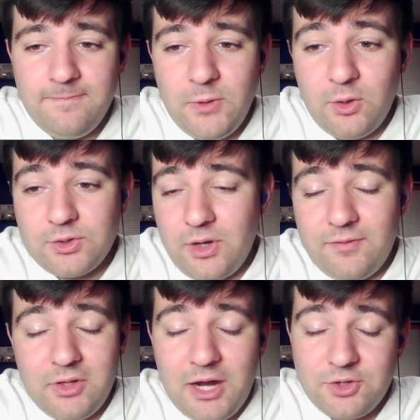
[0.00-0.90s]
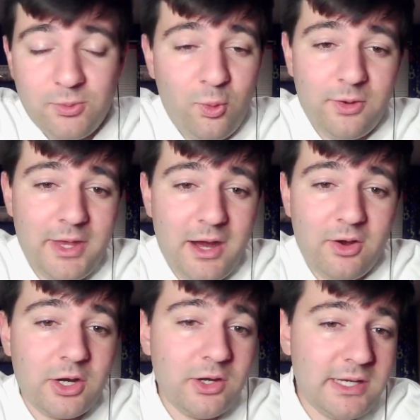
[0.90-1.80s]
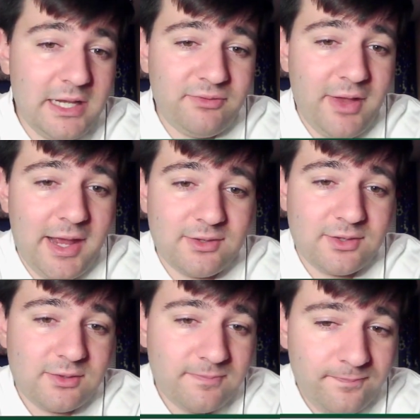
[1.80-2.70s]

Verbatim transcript: You also have Elijah Moore there, a good defense,